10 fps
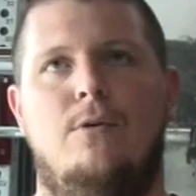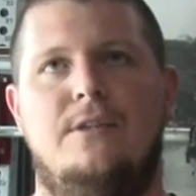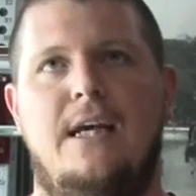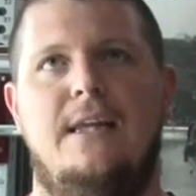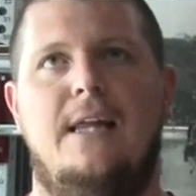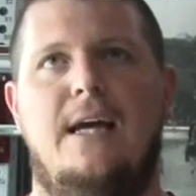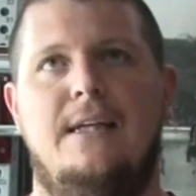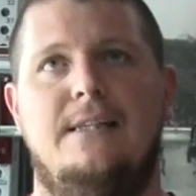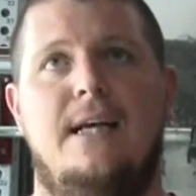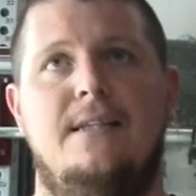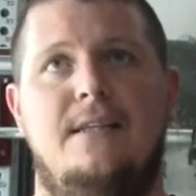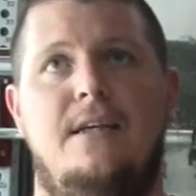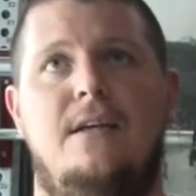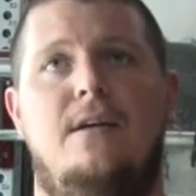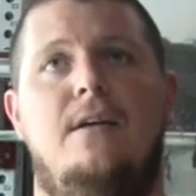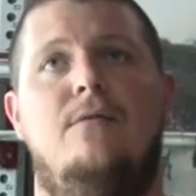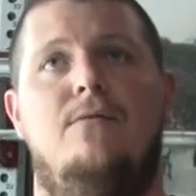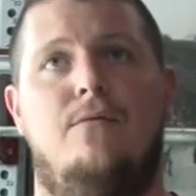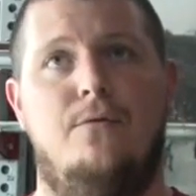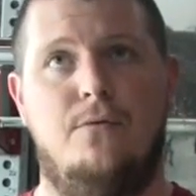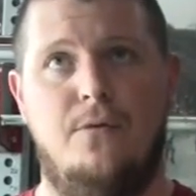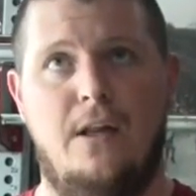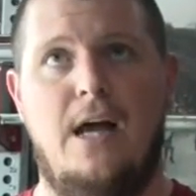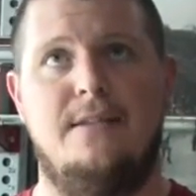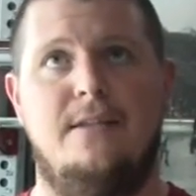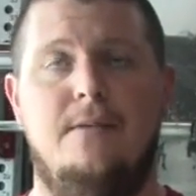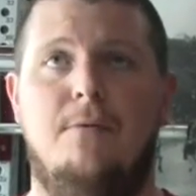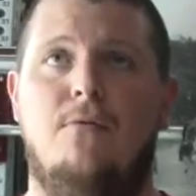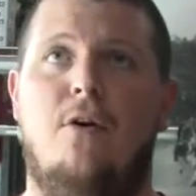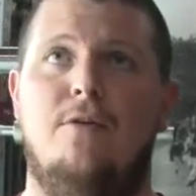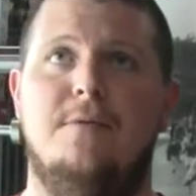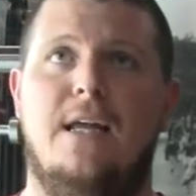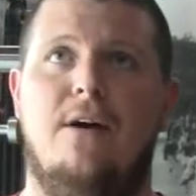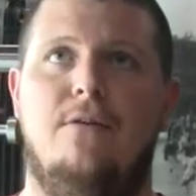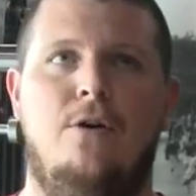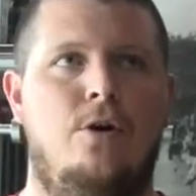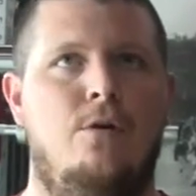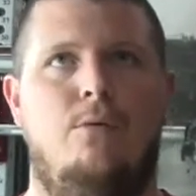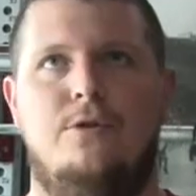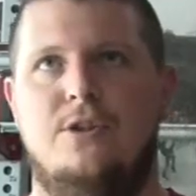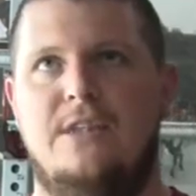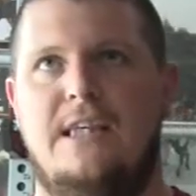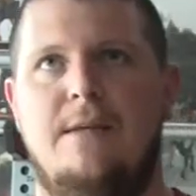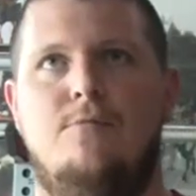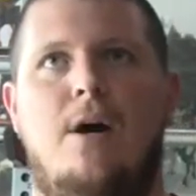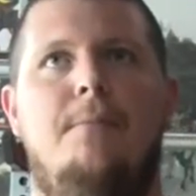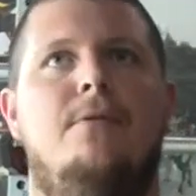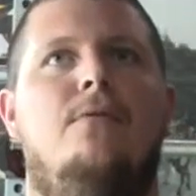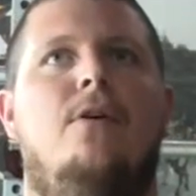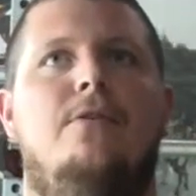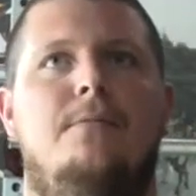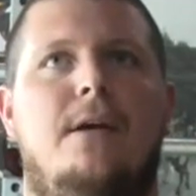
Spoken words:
we'll take that intensity through velocity, but volume's down. We'll just keep dropping the volume